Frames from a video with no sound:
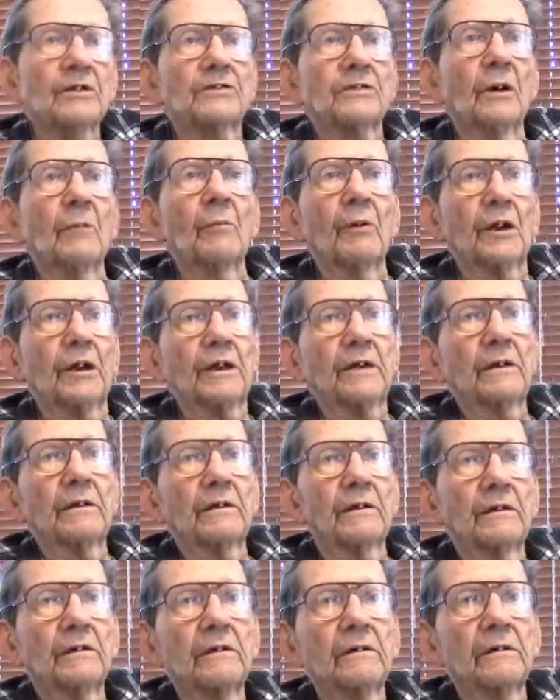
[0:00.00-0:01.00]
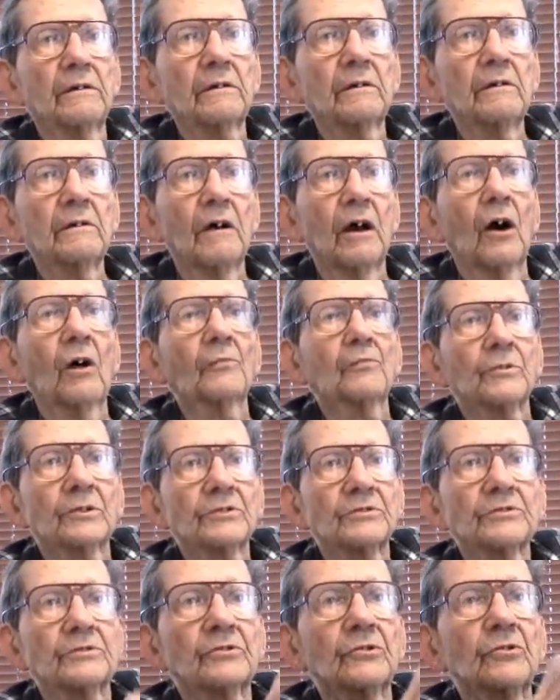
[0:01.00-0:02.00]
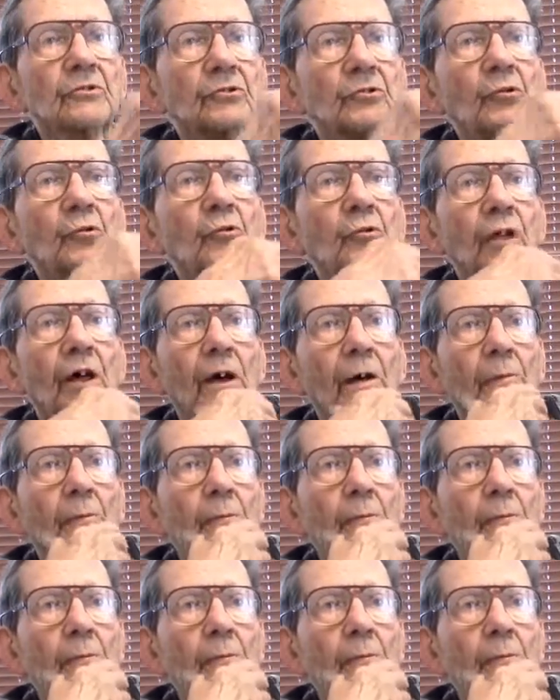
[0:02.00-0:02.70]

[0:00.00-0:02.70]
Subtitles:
somebody helped us do that.